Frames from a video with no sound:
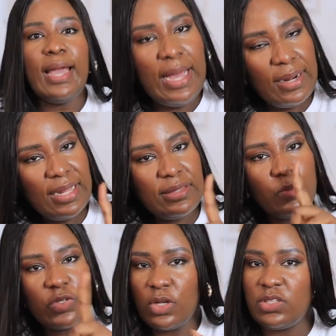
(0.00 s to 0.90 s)
another thing
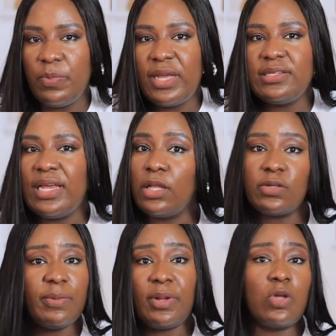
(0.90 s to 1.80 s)
with such men is that a lot
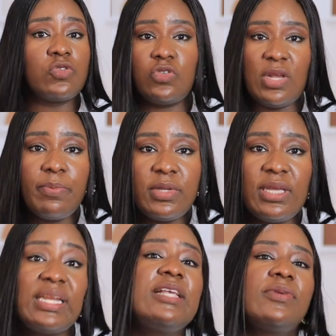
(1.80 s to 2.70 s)
of them are not on social
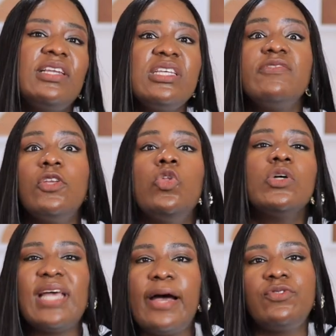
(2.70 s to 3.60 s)
media, especially if they
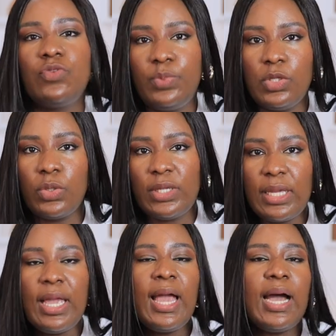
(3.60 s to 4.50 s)
don't have to be,
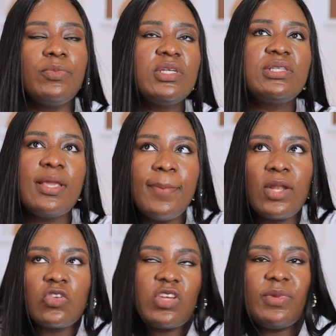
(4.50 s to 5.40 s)
okay? I'm not saying
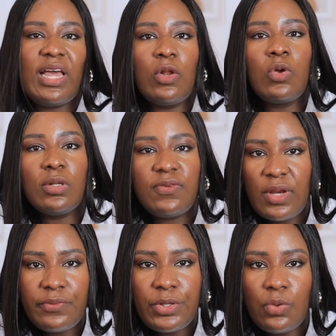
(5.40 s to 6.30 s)
men on social media are not
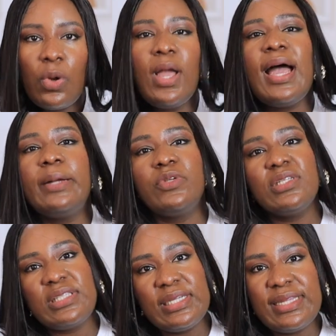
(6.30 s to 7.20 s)
God-fearing, no. I'm
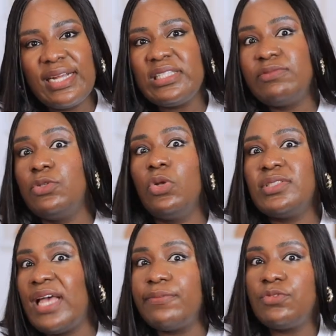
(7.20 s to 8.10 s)
just saying that if they
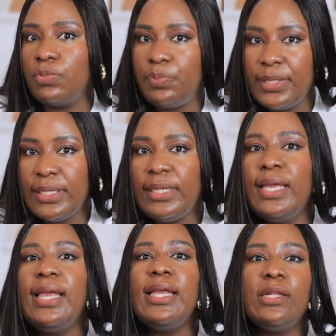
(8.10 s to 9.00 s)
don't have to be,
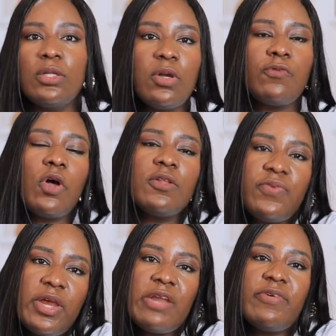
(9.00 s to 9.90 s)
a lot of
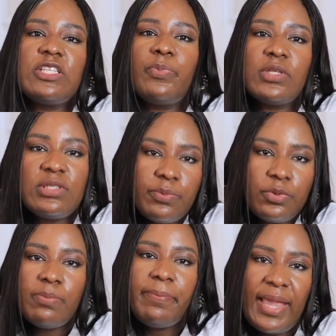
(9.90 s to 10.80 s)
God-fearing,
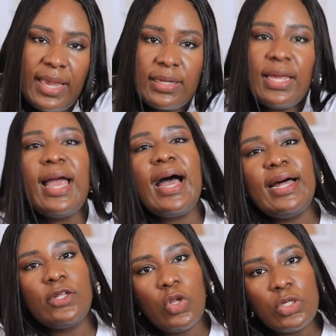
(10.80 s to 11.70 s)
responsible men
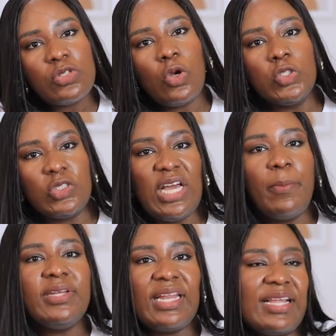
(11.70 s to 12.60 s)
are not on social
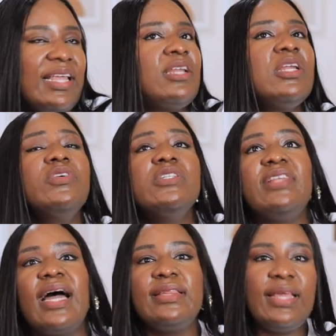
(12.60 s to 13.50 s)
media. Like, even if
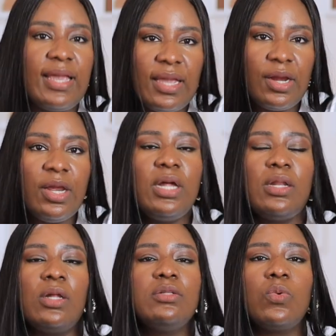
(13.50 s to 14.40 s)
they are there,
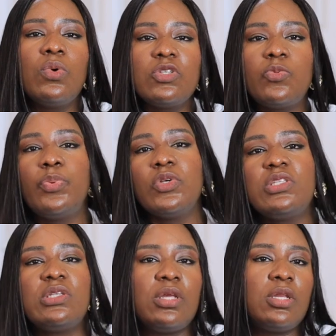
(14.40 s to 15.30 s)
they're not the ones
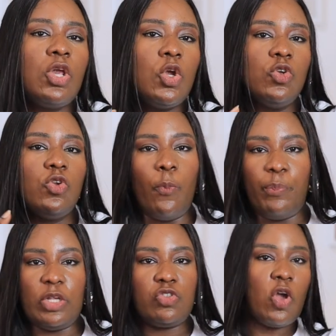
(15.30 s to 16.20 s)
posting, you know,
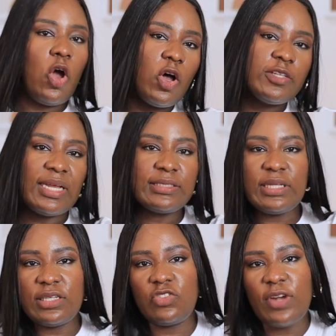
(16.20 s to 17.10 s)
pictures and
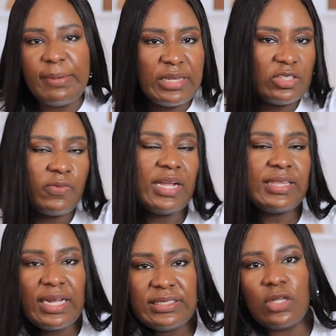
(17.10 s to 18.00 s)
test traps and stuff like
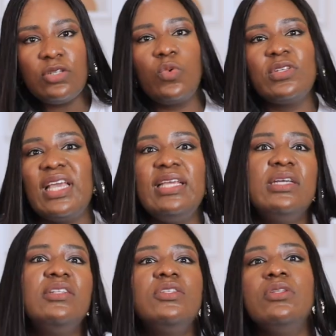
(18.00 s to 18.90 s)
that. They're not the ones
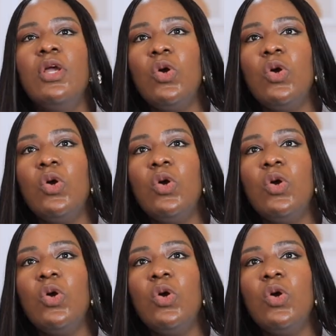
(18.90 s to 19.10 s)
engaging